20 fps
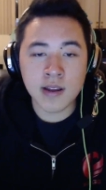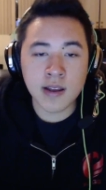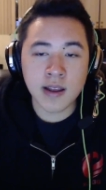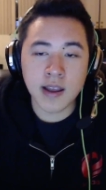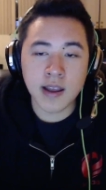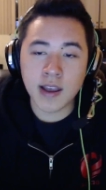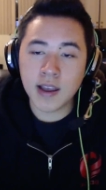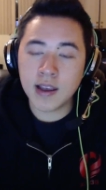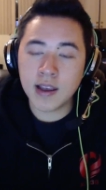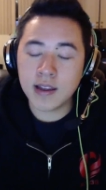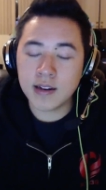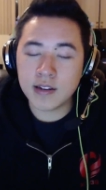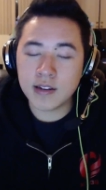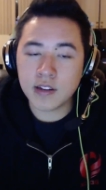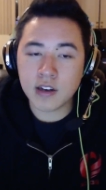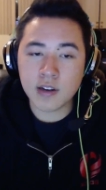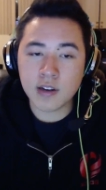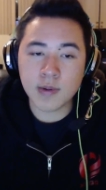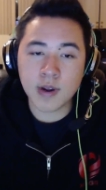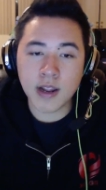and
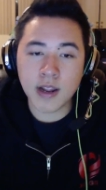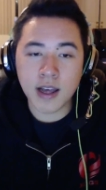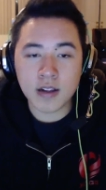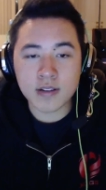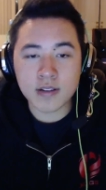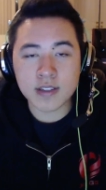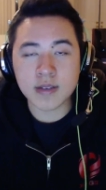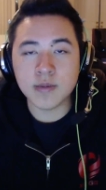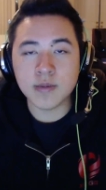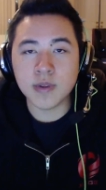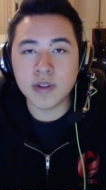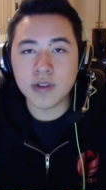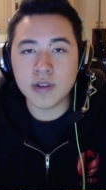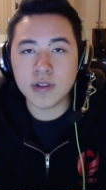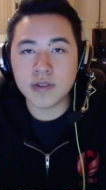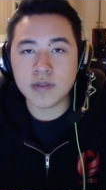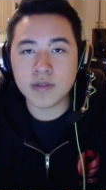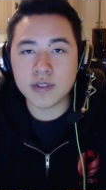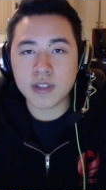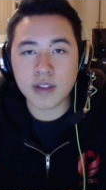talk about how some of
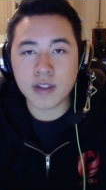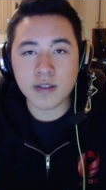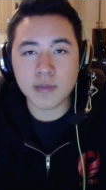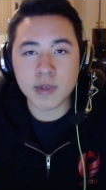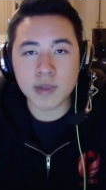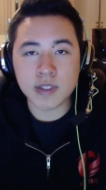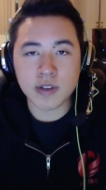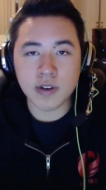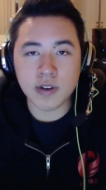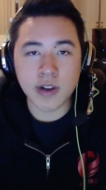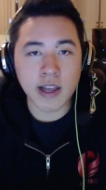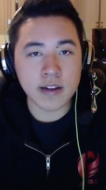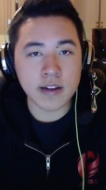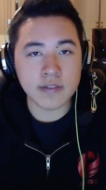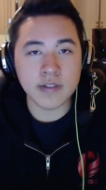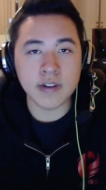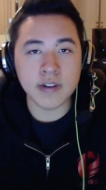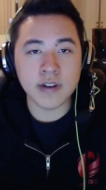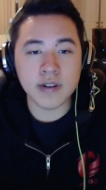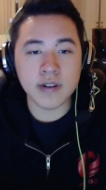the statements are inaccurate.